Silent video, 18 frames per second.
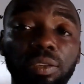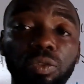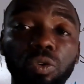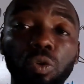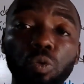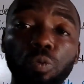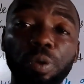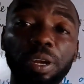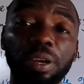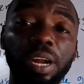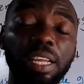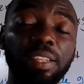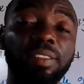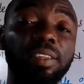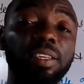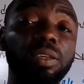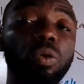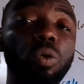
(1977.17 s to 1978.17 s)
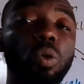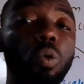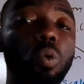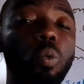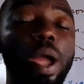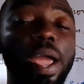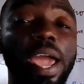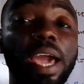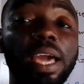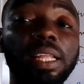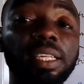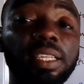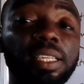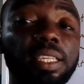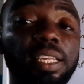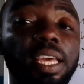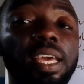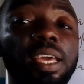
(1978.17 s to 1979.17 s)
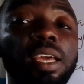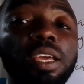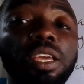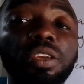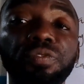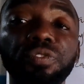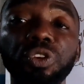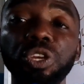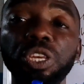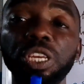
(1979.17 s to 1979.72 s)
who will be writing WAEC this year, if you